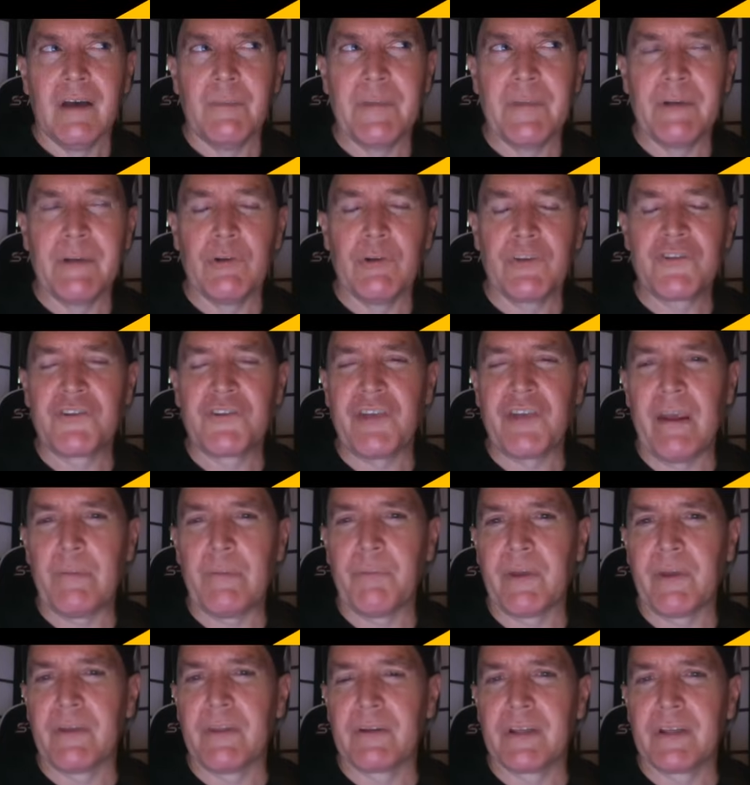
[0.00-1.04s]
I mean it was
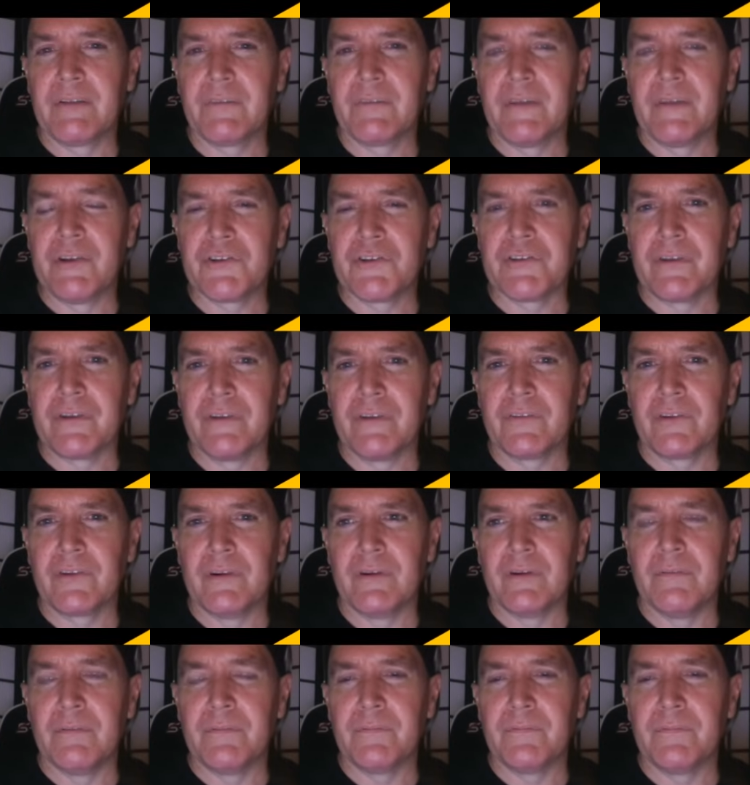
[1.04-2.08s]
shaped by the conditions
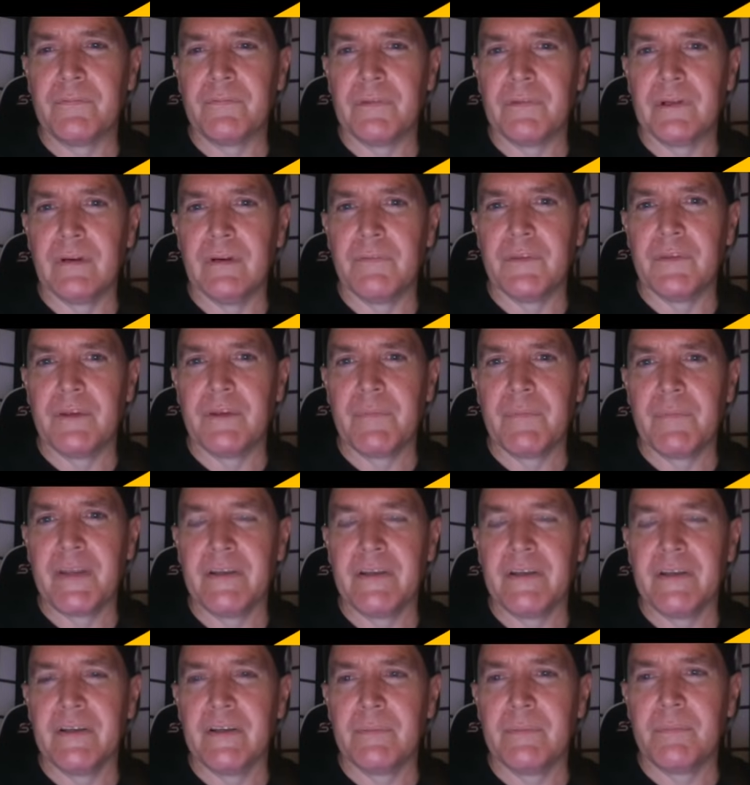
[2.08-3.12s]
of of the
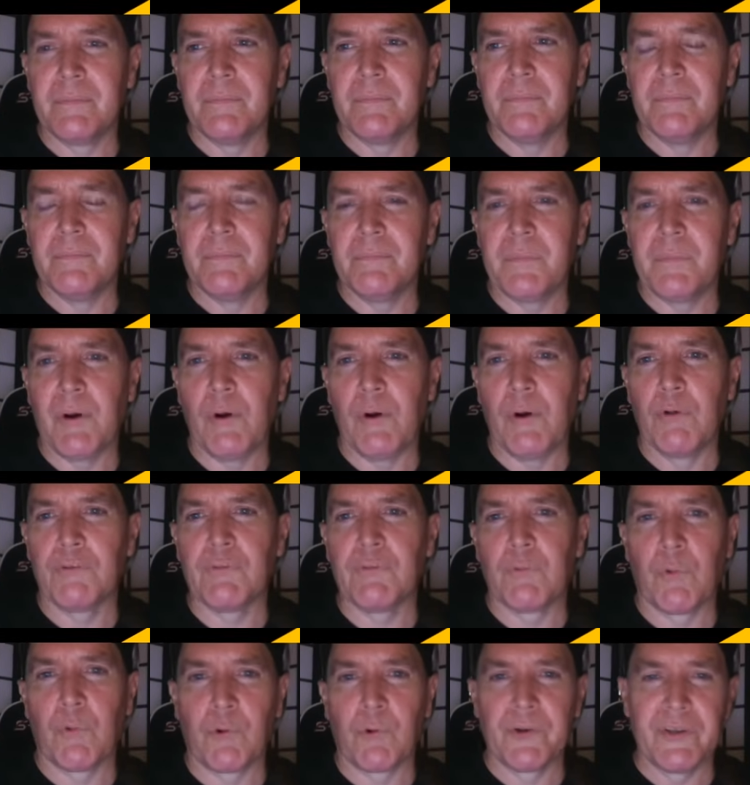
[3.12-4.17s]
immediate
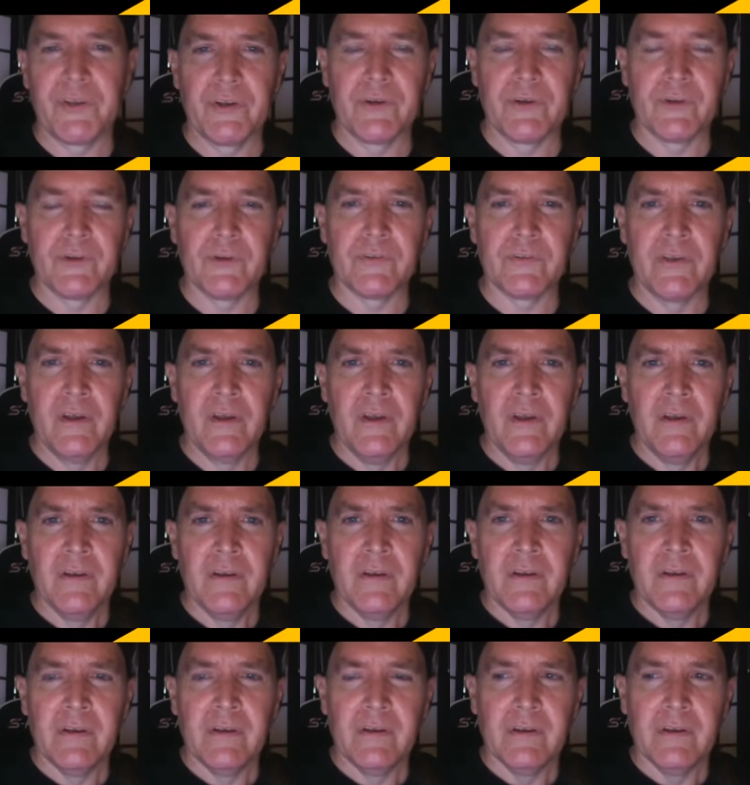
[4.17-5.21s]
post war years.
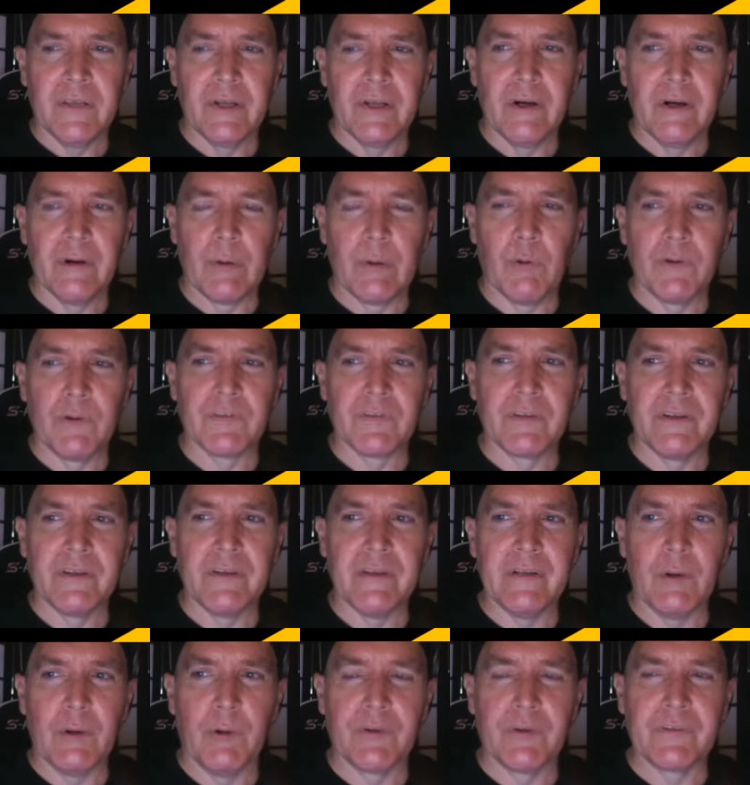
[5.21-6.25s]
You know, it
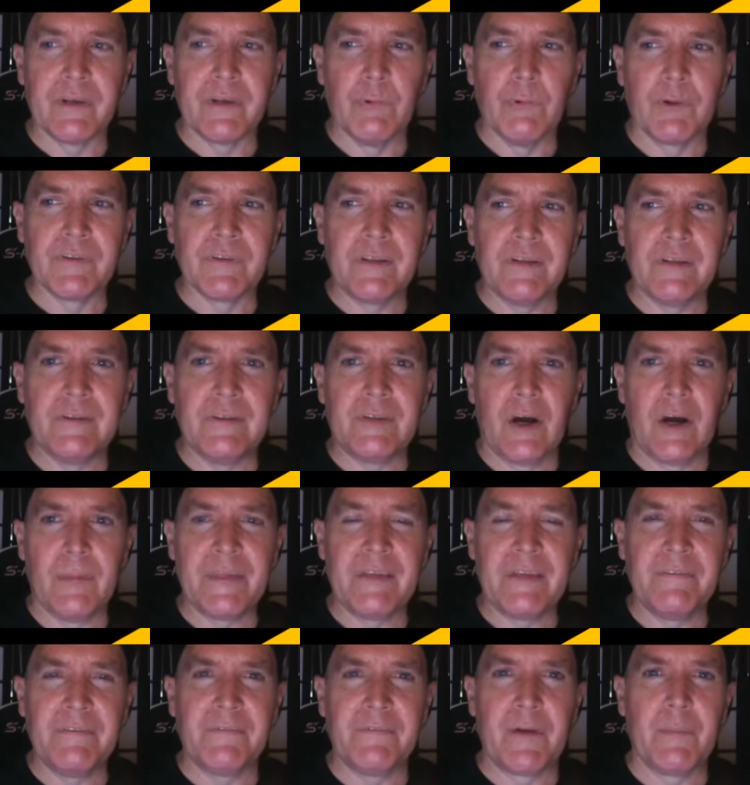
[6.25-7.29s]
wasn't it wasn't it wasn't
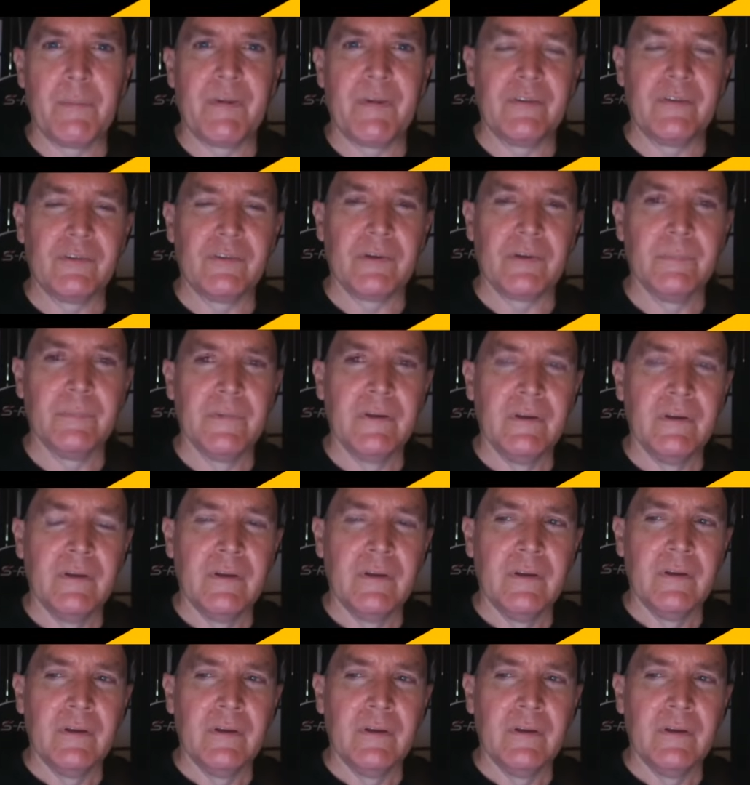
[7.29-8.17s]
dummy feminism.